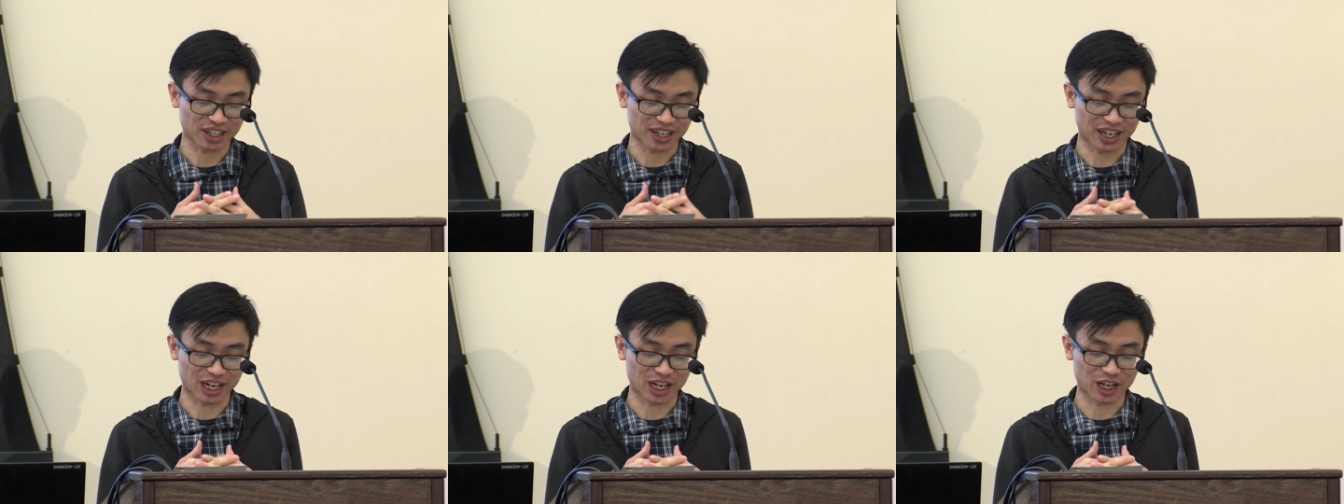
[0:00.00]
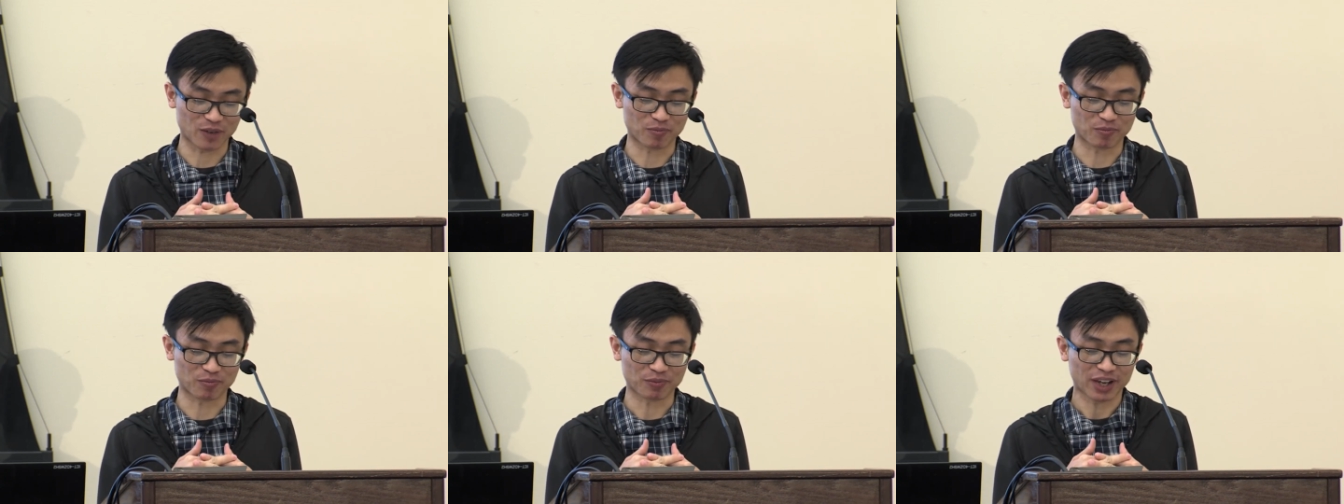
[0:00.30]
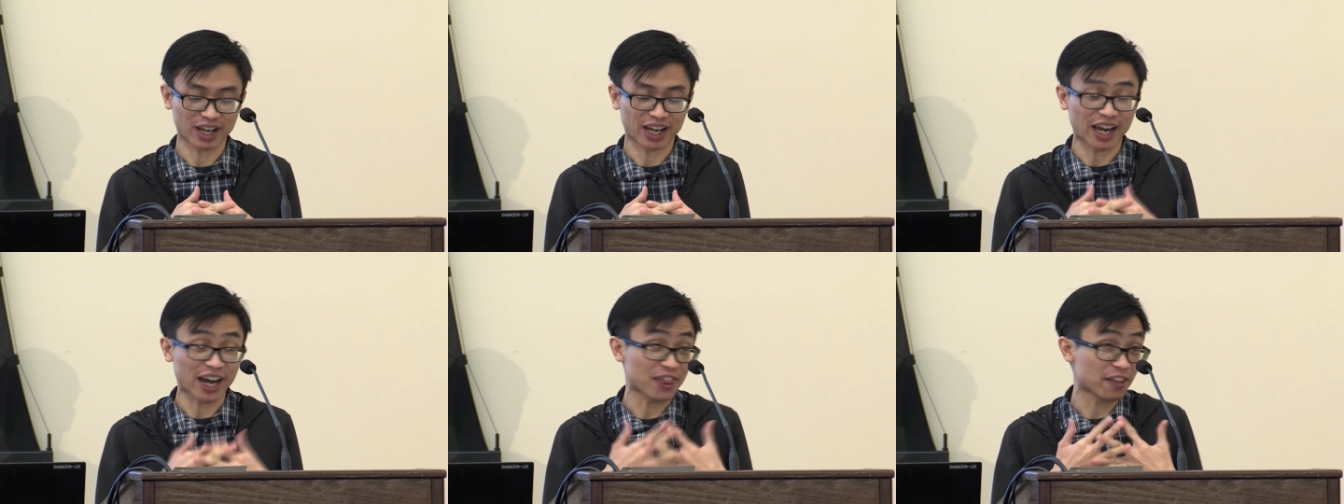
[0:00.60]
Um,
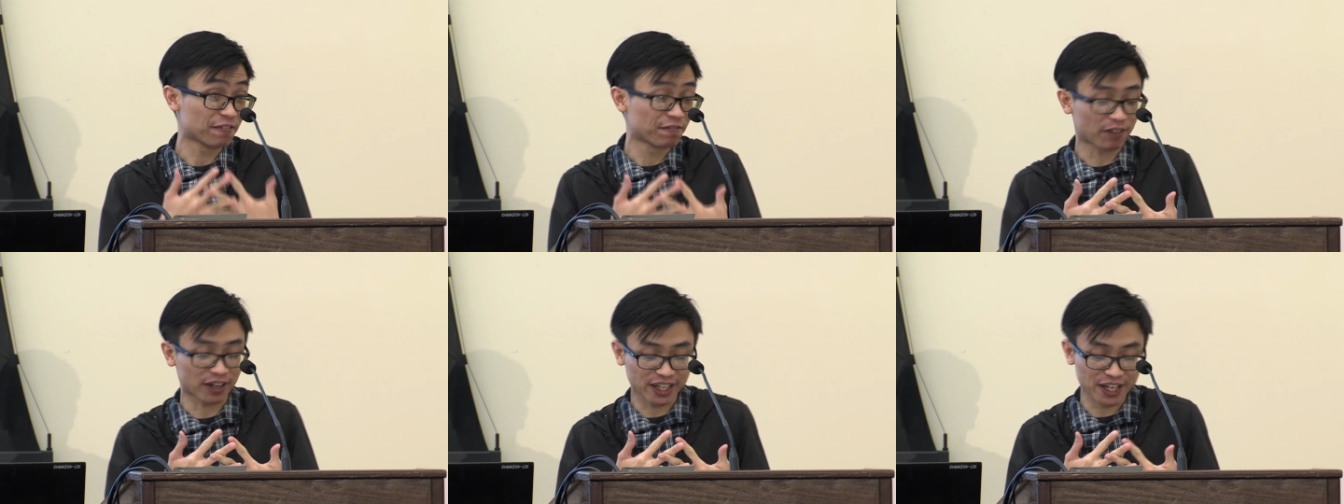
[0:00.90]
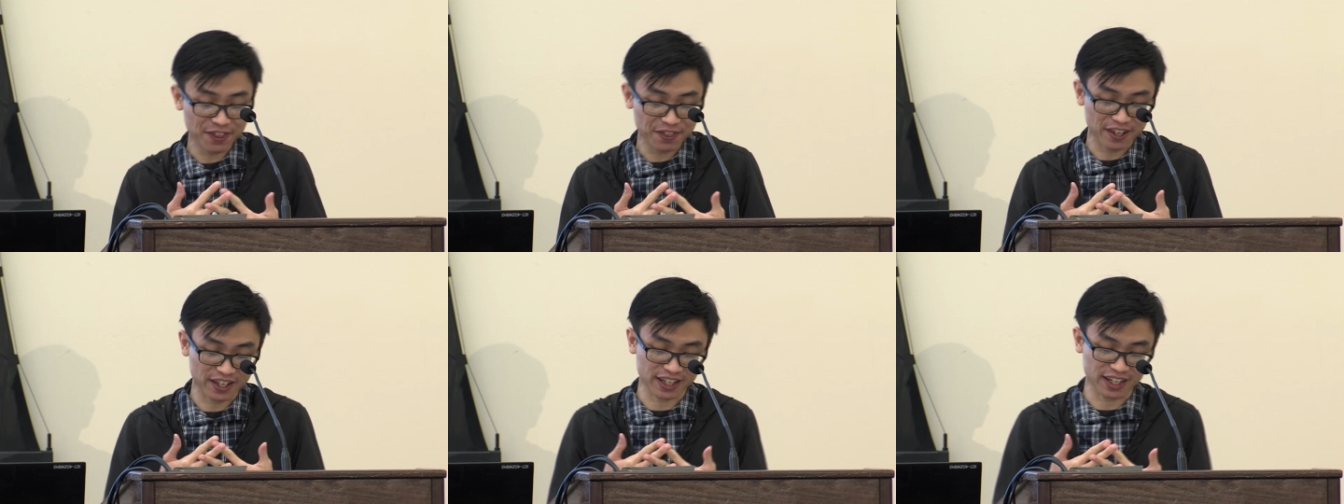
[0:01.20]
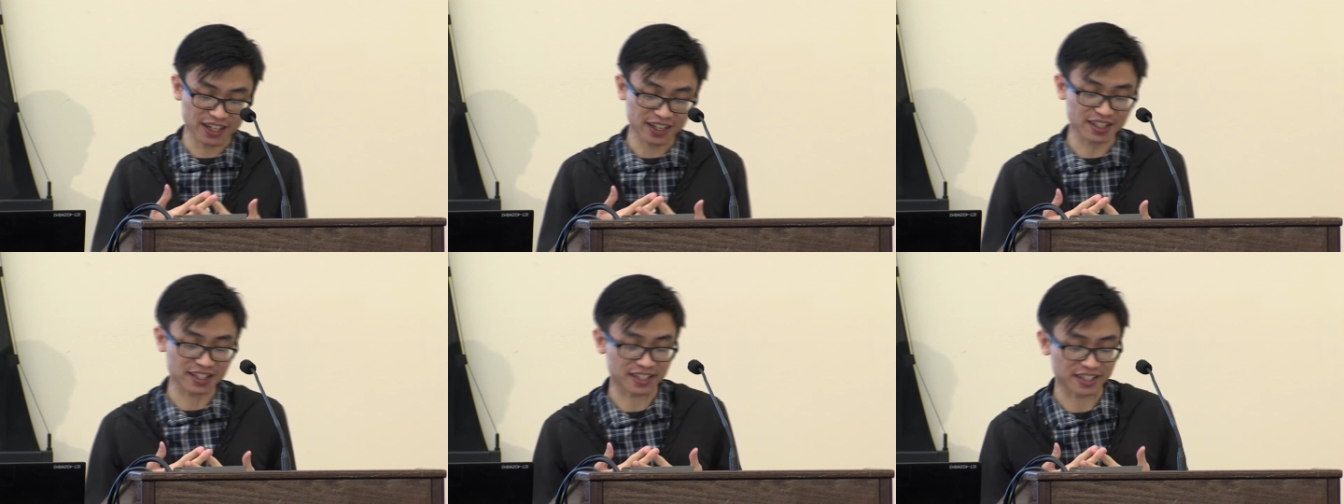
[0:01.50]
and the funny thing
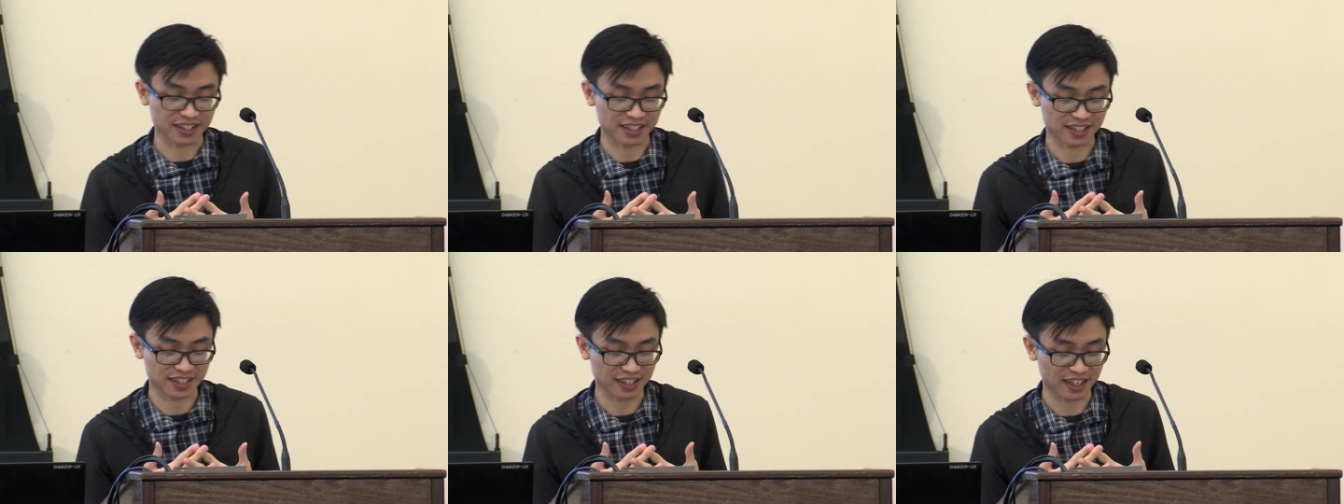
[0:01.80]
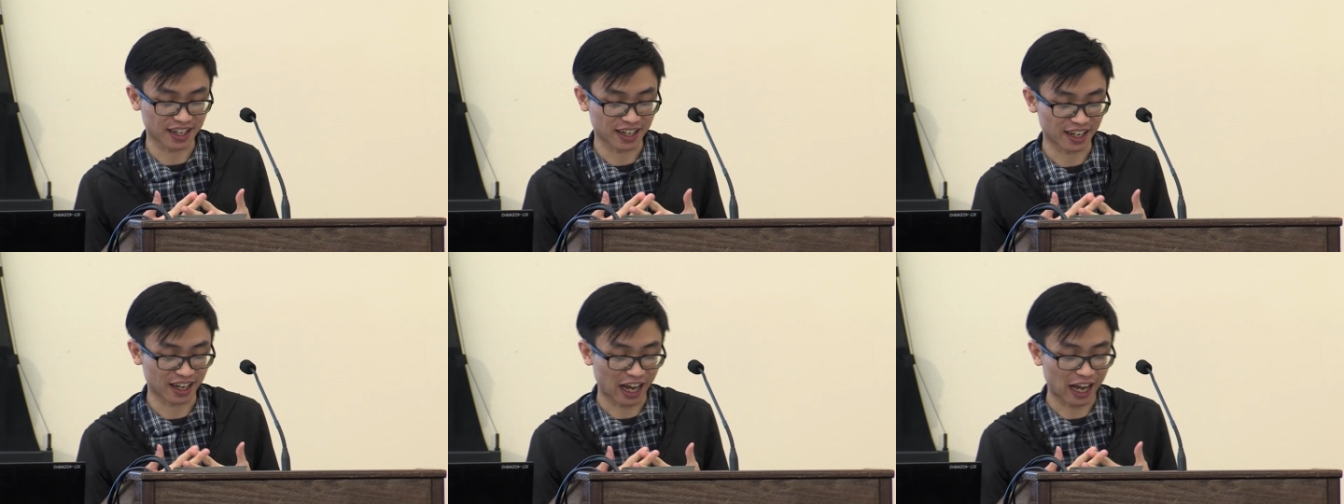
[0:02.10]
is, uh,